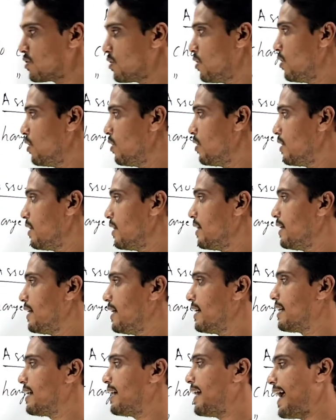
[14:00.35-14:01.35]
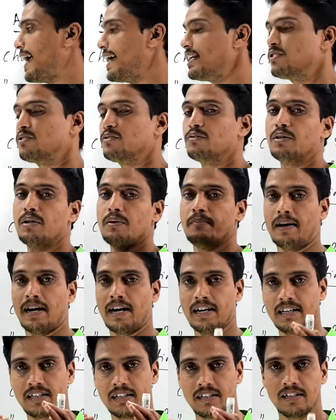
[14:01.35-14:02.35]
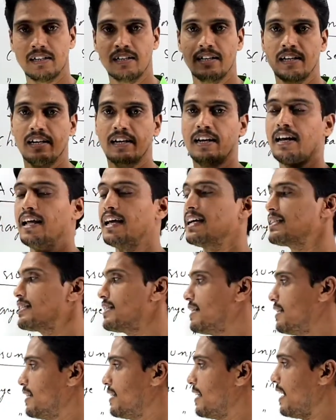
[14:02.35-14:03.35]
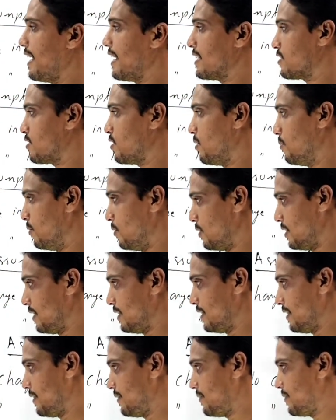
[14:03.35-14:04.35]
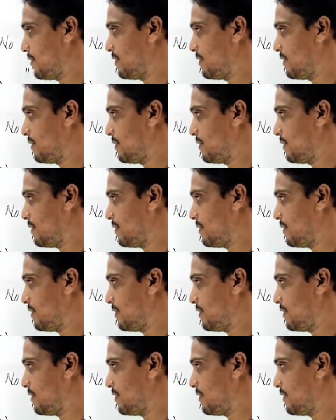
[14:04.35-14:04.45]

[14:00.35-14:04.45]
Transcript: So it likes to demand less and less commodity.